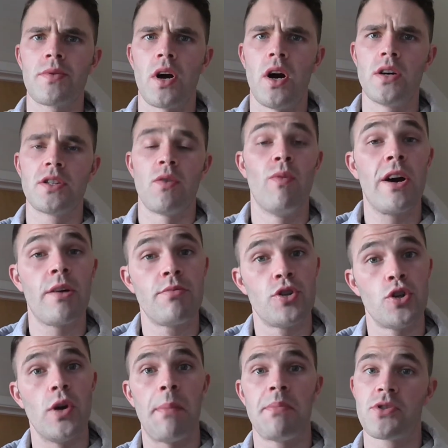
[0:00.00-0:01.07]
guys, and welcome
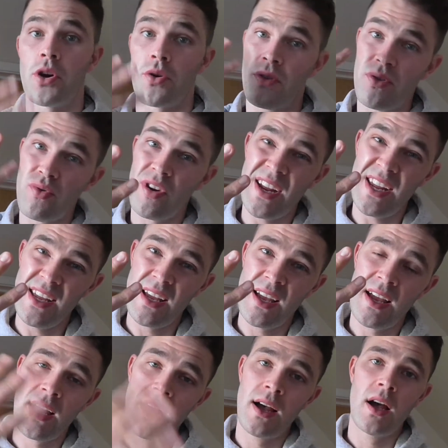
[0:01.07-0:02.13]
to episode 3
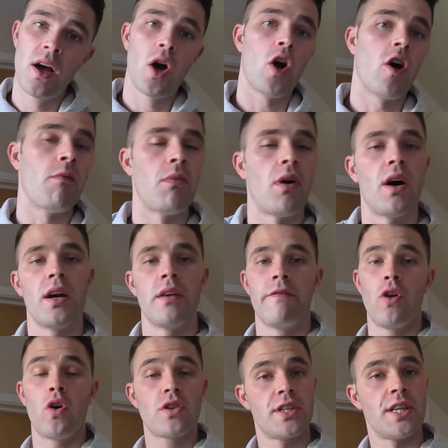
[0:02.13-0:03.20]
of my
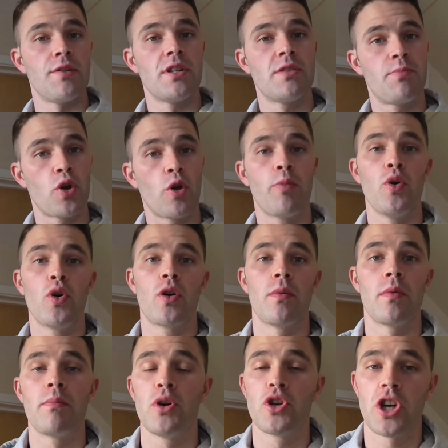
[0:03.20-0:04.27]
vlog series, Poo Puke
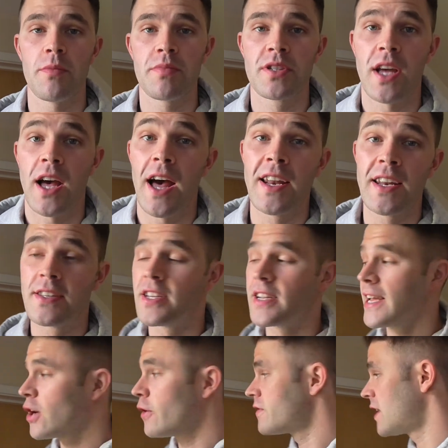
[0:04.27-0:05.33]
and Push-Ups. And to
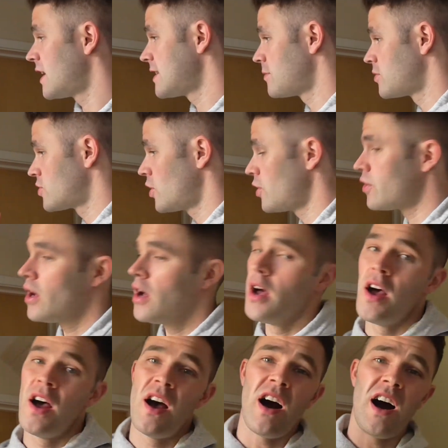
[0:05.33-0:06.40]
kick off today's episode,
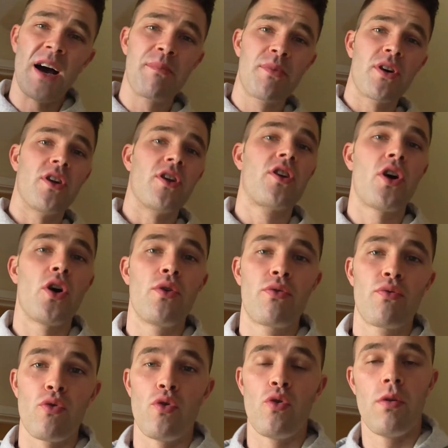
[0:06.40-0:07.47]
I'm going to go
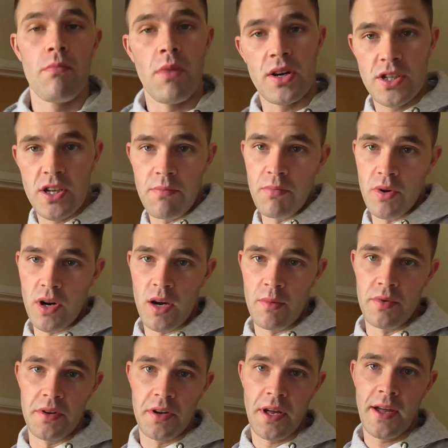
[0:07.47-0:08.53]
through my supplement
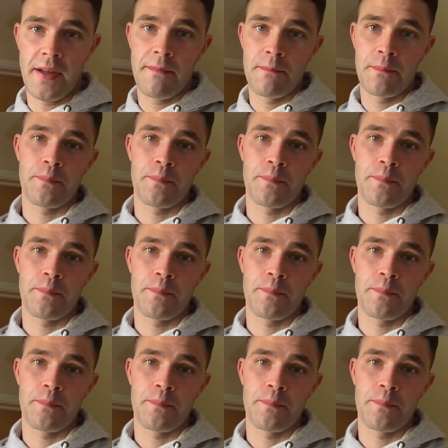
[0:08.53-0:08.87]
cupboard, okay?